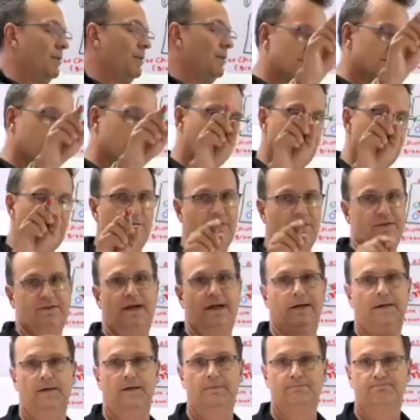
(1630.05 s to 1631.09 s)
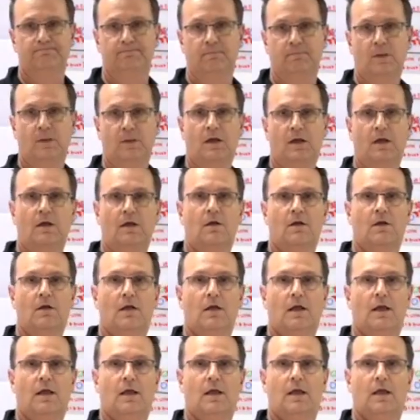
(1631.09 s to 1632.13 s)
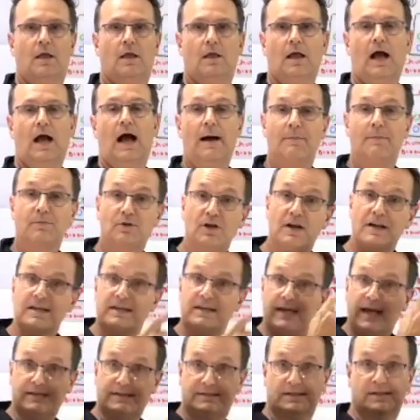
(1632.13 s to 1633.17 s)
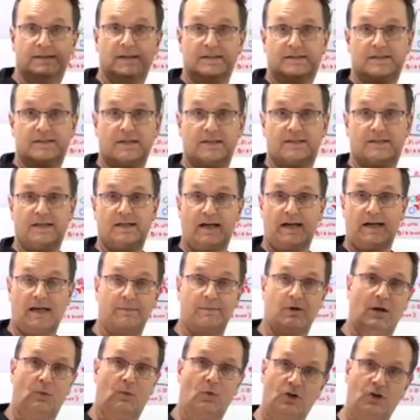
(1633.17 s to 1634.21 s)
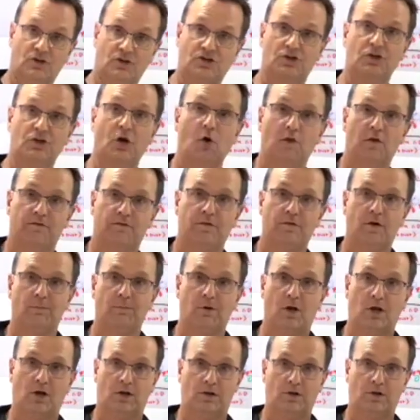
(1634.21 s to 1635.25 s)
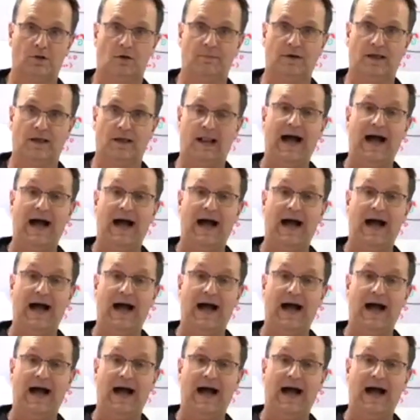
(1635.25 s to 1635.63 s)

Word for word: also throw this out here. I'm going to get to this in a second, but I want to show the football a little bit.